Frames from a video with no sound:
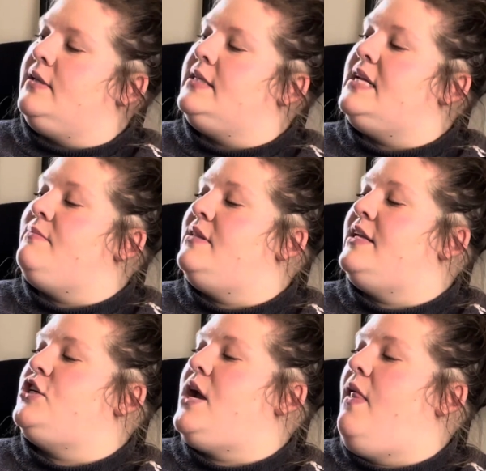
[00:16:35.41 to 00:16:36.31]

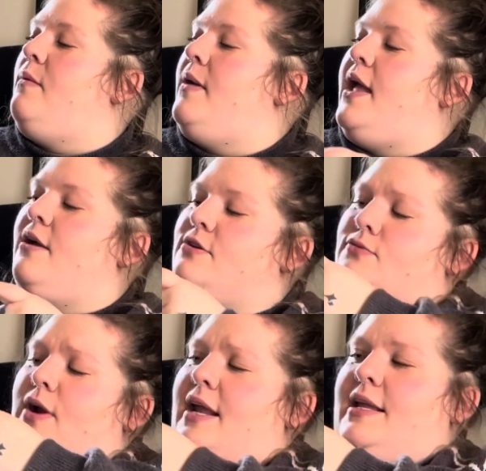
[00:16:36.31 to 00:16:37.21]
Timothy Chalamet, who's
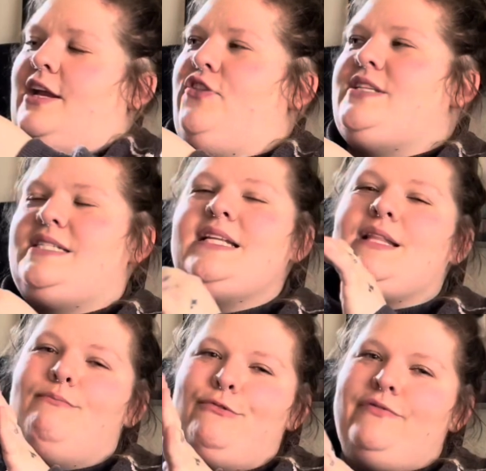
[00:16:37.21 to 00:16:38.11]
right here. This is like the
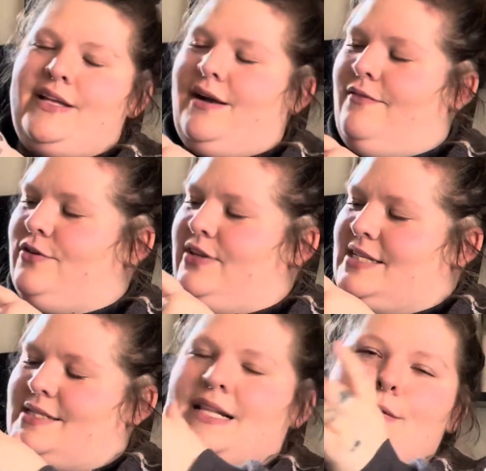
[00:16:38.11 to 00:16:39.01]
movie cover. This
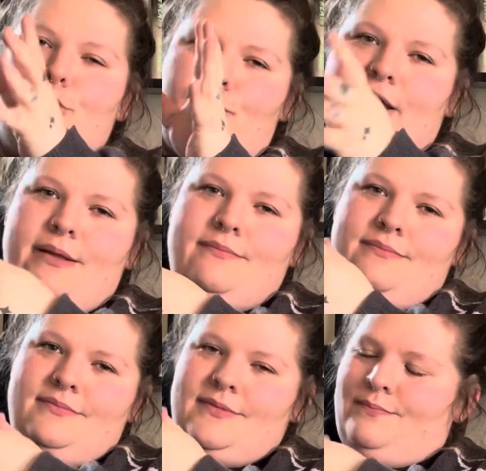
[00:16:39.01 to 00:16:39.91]
is like the movie.
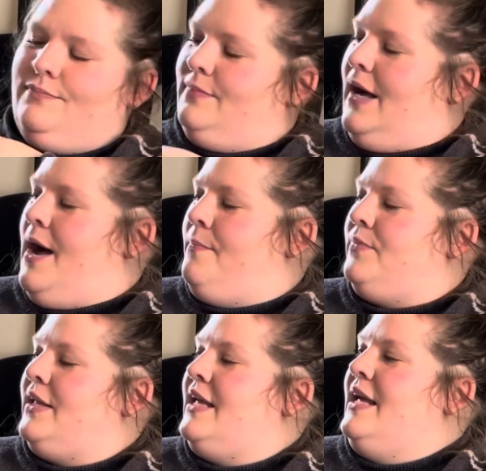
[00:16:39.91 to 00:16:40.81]

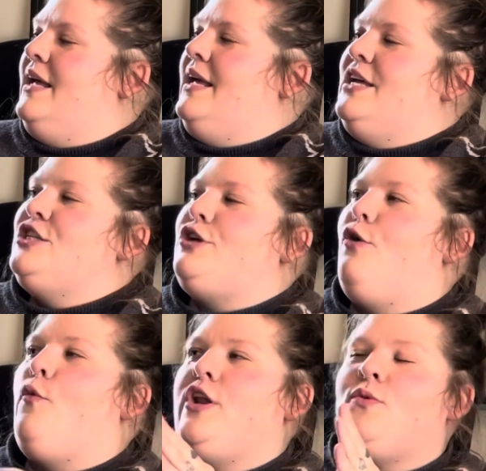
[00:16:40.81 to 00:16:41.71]
So I
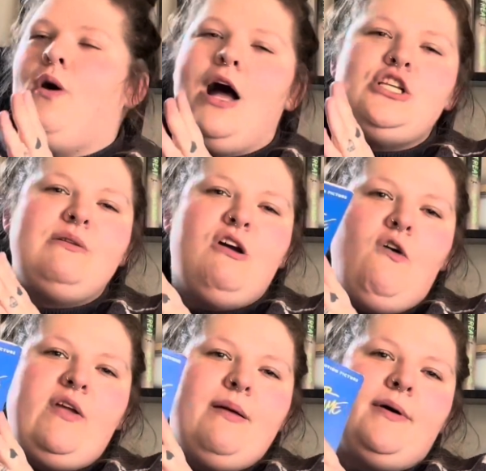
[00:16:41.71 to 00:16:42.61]
want to watch the
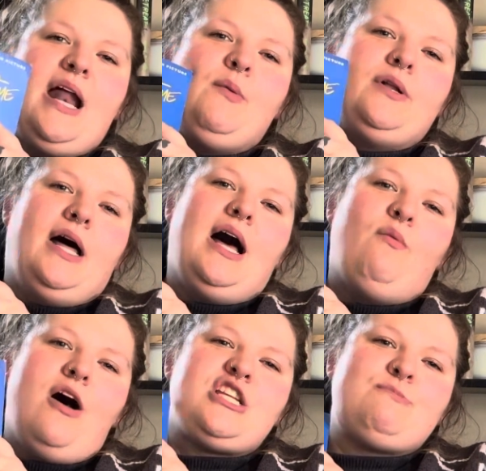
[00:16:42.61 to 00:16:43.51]
movie, but I will not
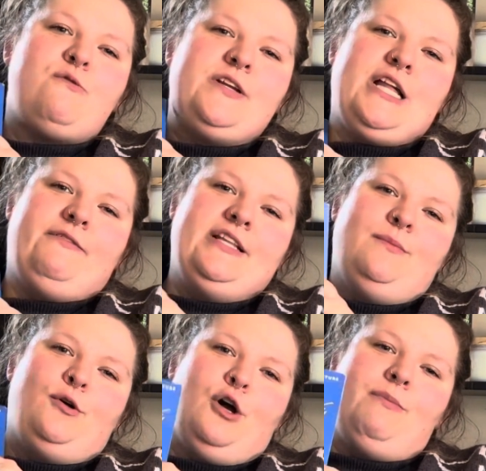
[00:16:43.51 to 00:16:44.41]
watch the movie until I read the
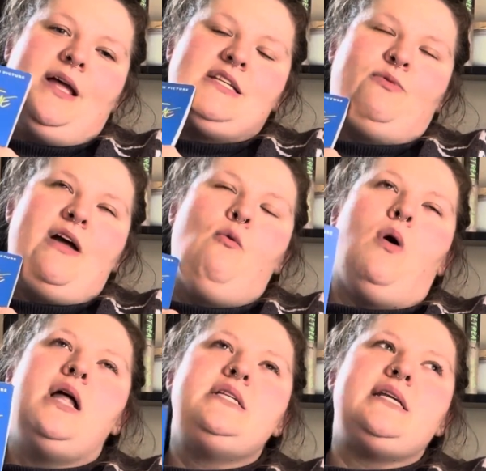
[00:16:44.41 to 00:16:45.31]
book, because
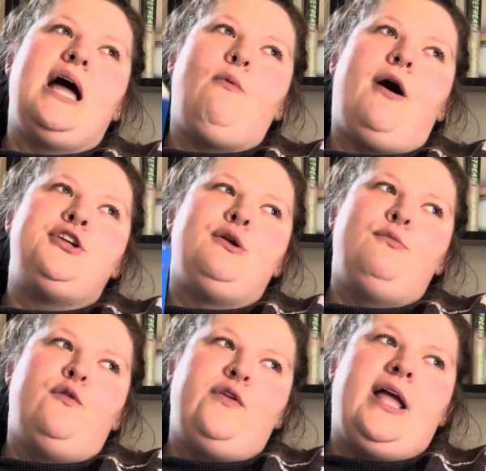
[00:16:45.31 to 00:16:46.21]
once I watch a
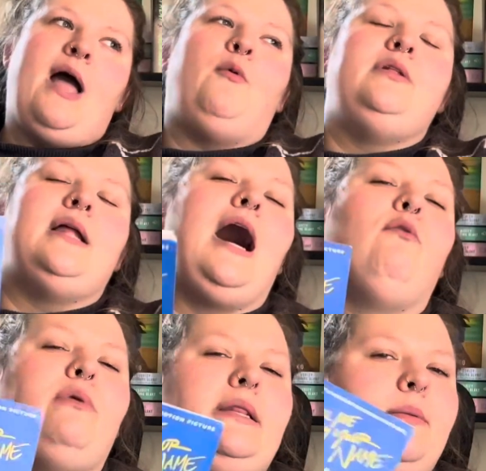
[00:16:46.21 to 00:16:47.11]
movie, I will not
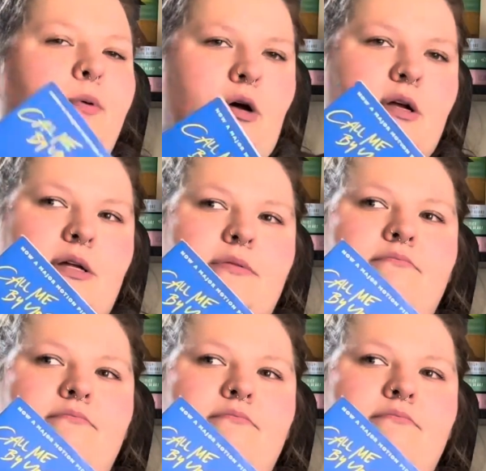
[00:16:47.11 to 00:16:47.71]
read the book.